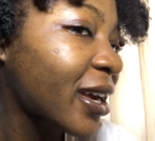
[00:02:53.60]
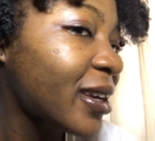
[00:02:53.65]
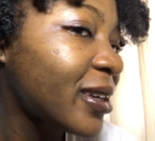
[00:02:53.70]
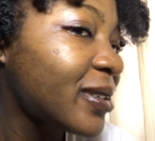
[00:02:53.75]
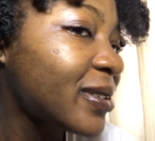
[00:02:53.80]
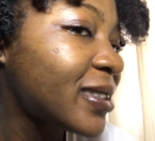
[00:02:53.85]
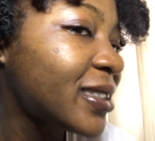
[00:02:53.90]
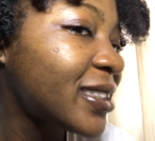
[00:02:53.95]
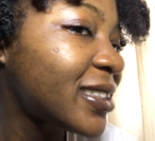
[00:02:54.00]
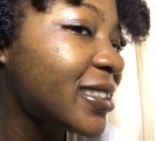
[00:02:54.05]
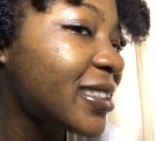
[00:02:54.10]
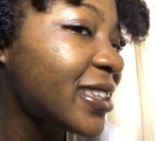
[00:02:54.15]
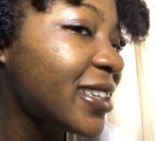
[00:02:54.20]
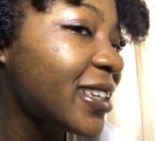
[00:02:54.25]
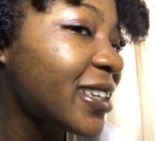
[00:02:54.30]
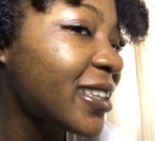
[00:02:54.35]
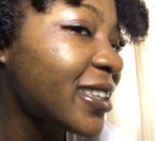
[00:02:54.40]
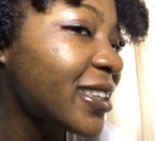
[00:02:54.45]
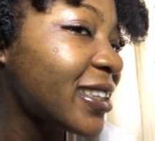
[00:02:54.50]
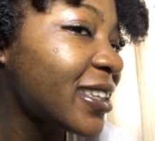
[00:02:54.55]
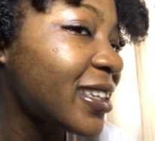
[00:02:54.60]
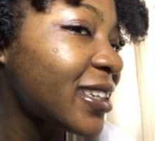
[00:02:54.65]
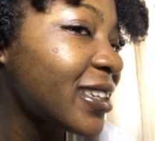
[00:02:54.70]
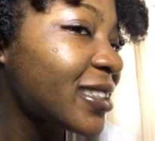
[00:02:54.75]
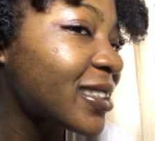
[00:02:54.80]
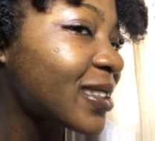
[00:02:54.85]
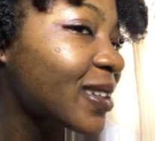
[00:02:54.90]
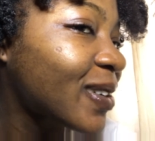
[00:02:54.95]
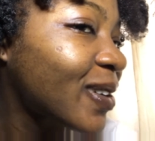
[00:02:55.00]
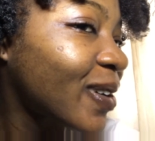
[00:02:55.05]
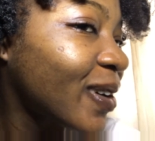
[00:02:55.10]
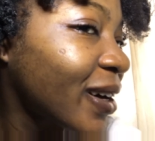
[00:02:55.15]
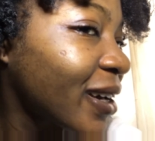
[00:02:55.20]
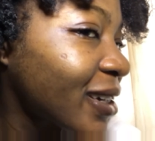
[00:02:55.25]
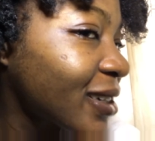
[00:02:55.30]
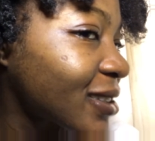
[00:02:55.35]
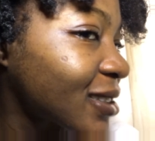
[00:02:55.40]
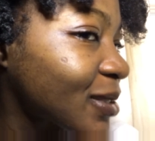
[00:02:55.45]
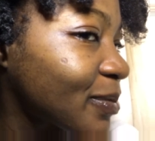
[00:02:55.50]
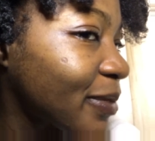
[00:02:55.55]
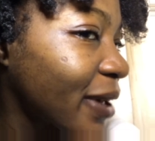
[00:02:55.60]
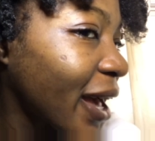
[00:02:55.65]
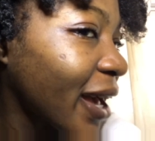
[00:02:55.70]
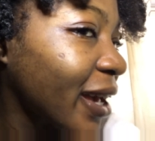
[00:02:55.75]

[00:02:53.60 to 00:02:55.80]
you see these coils back